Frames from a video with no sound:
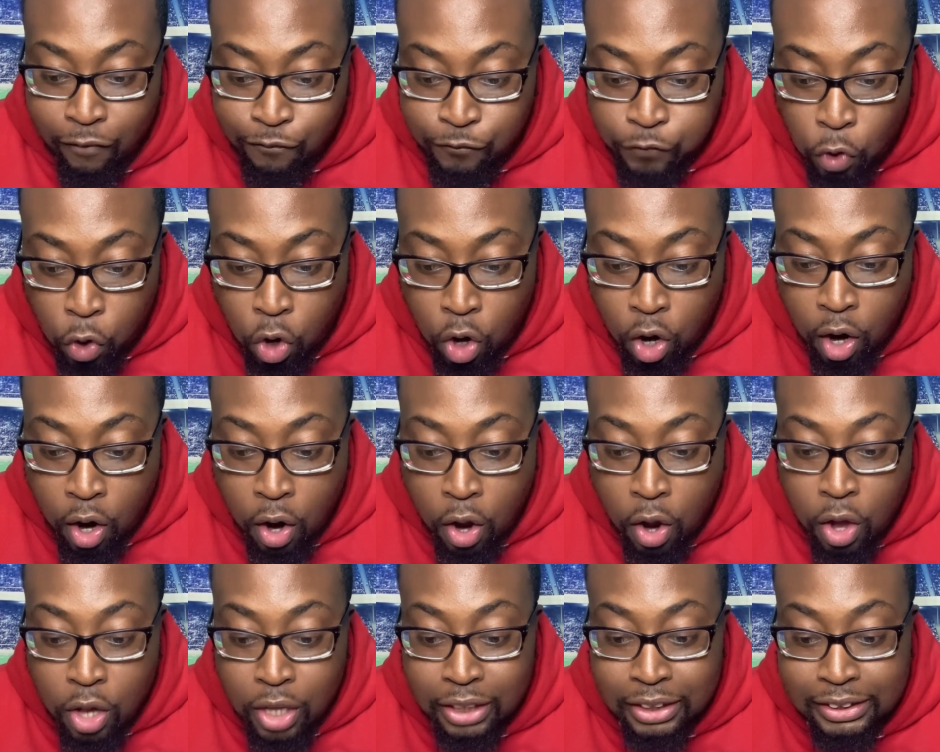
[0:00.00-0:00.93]
for
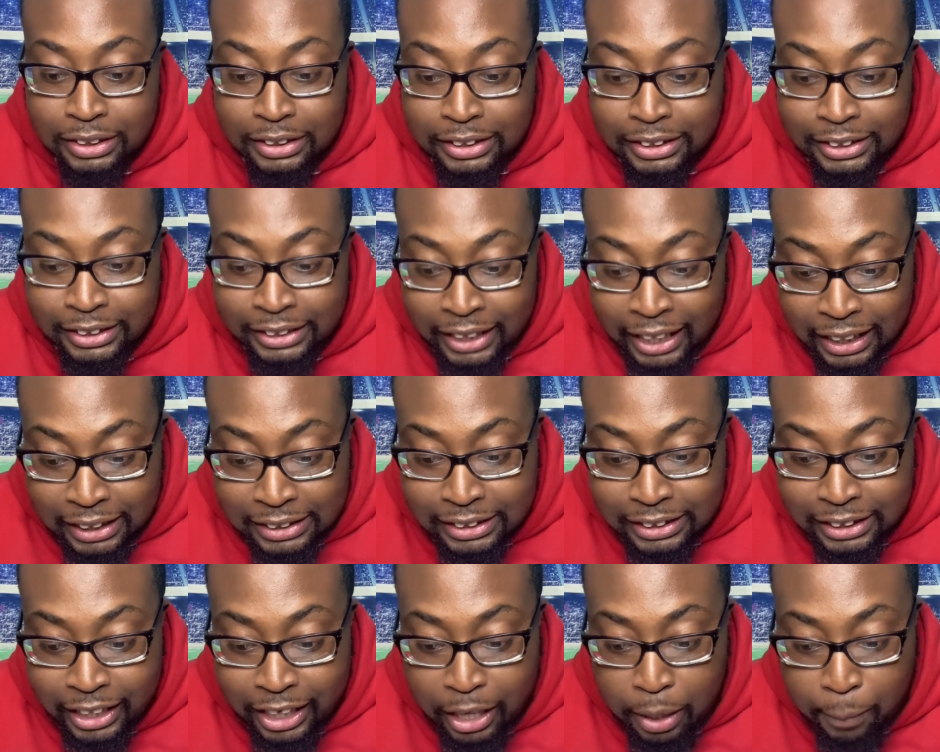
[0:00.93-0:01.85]

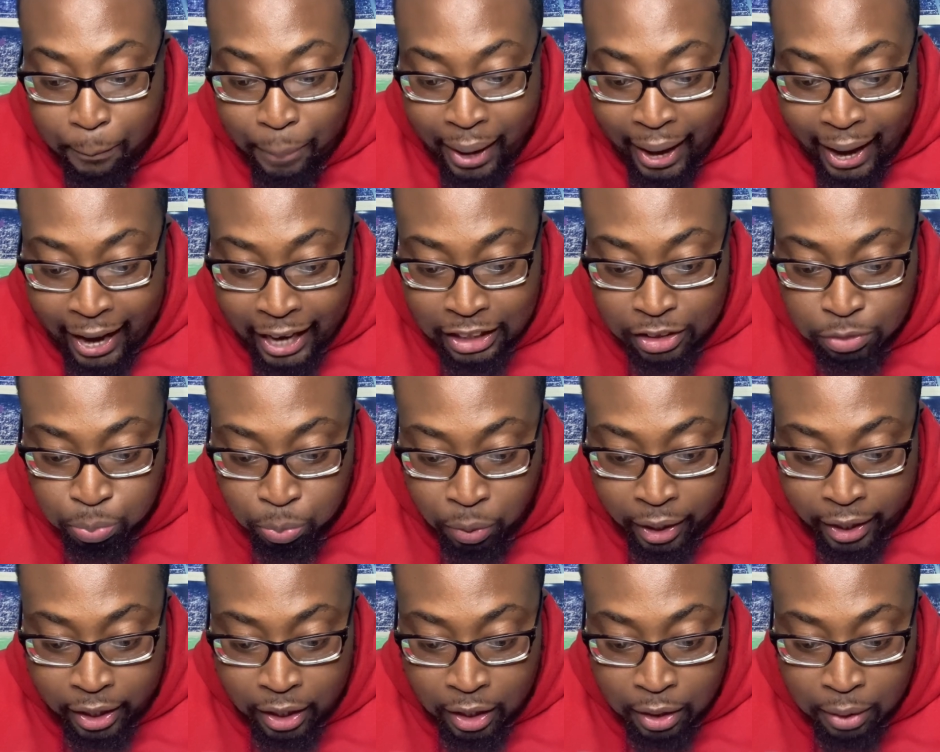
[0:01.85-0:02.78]
16 pass
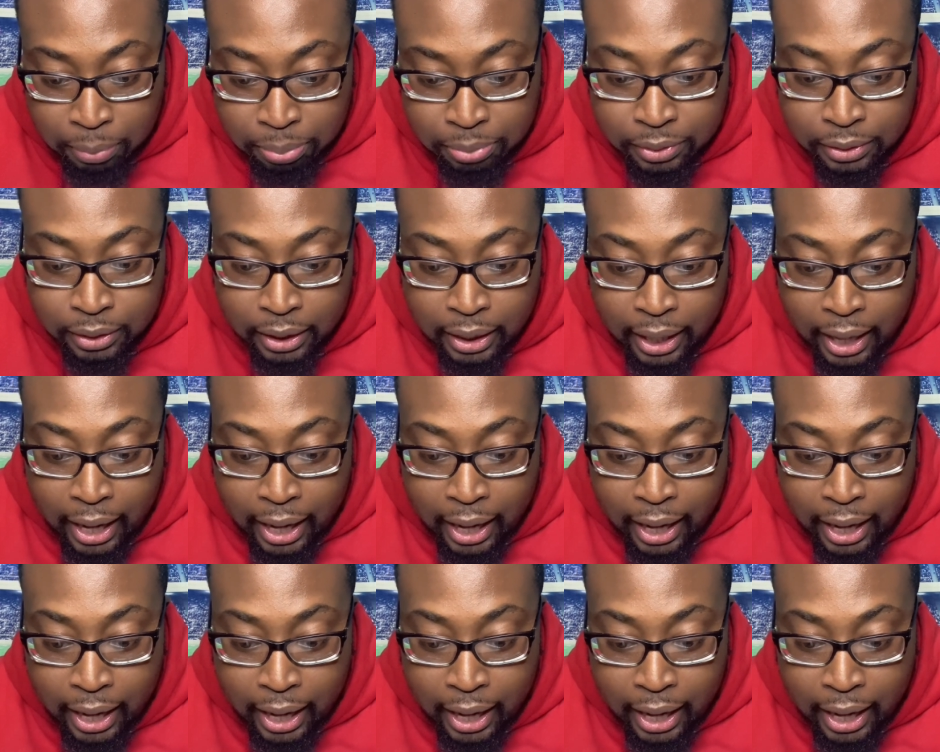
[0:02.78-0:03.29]
breakups